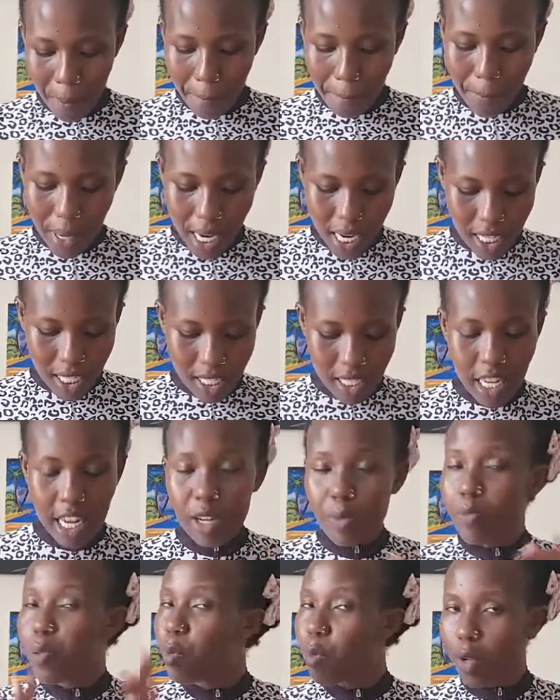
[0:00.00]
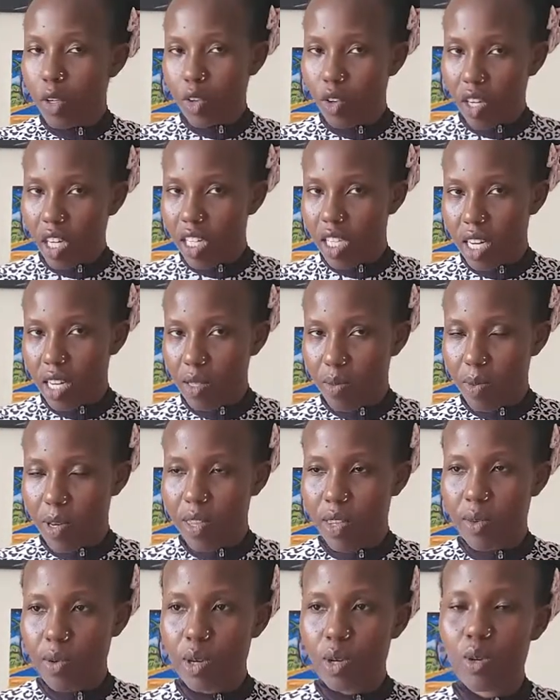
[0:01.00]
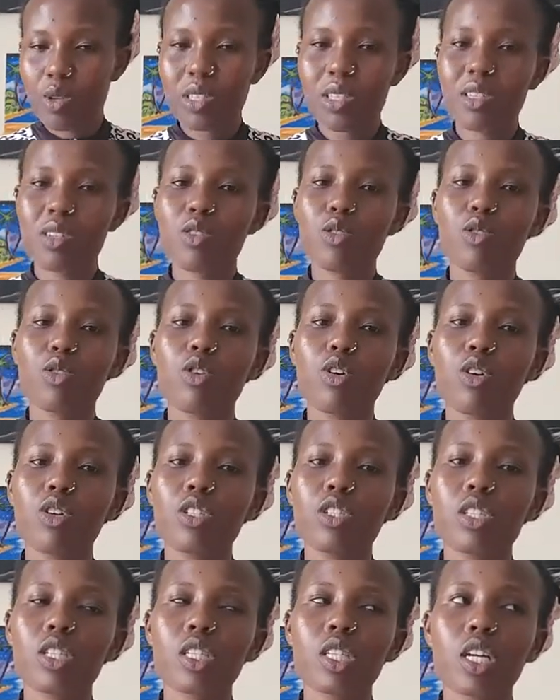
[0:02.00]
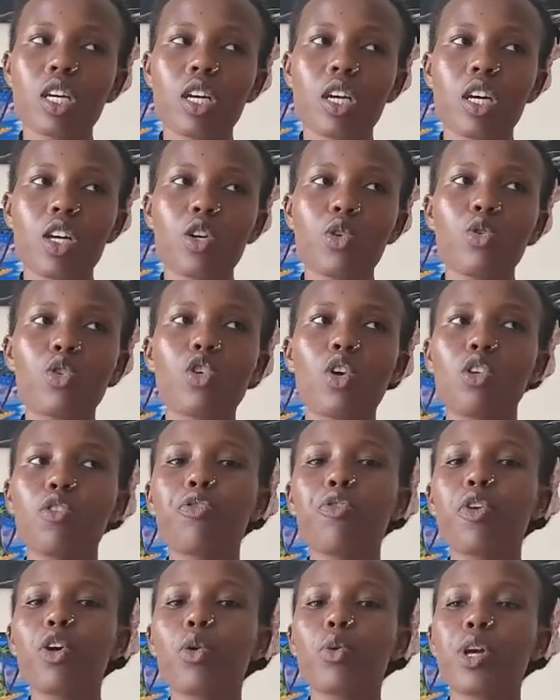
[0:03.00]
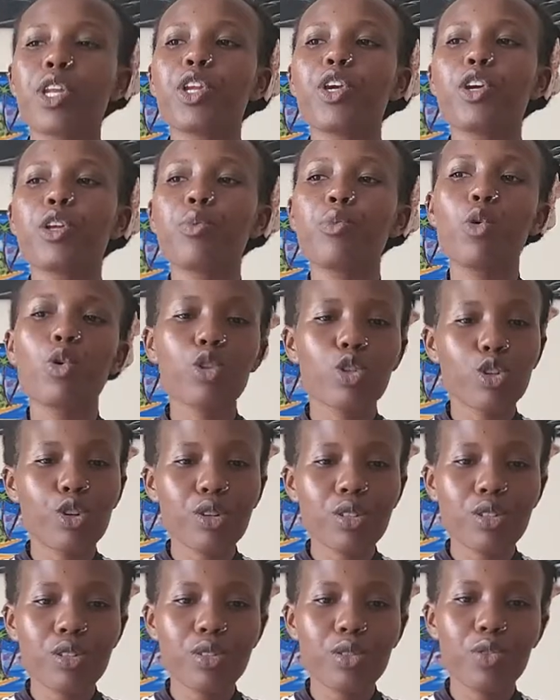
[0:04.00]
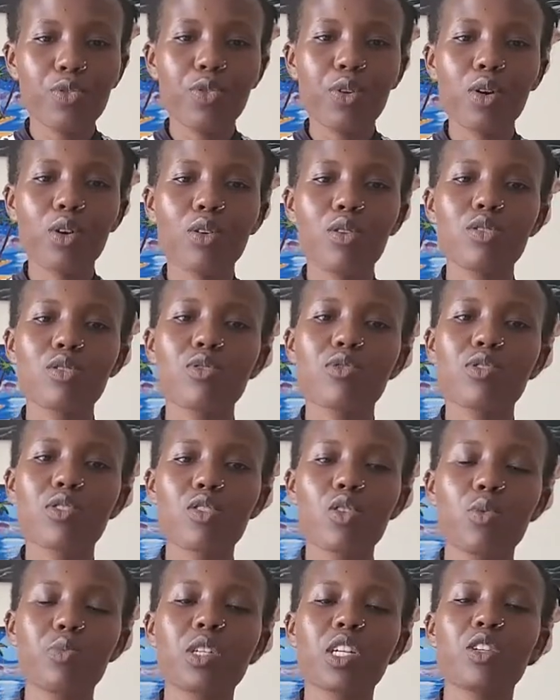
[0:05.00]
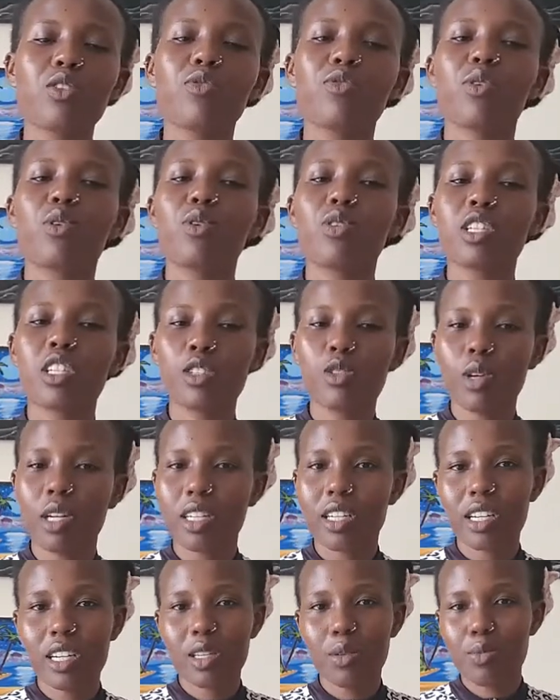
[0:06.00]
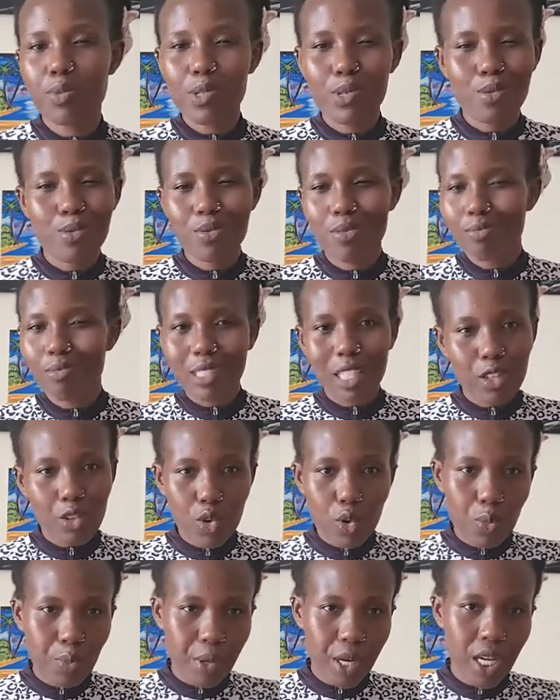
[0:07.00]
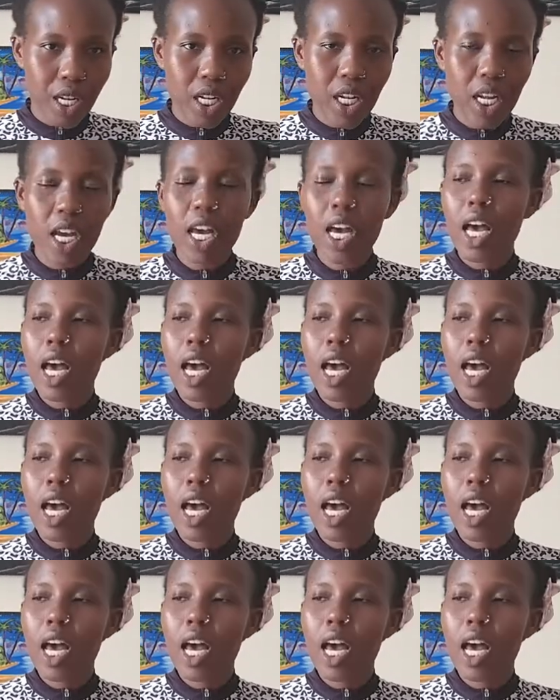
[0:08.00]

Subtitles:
But, and people don't get hurt, by the way, because you don't fall when you're in motion. You fall because you've stopped and you've forgotten to unclip. So no pain.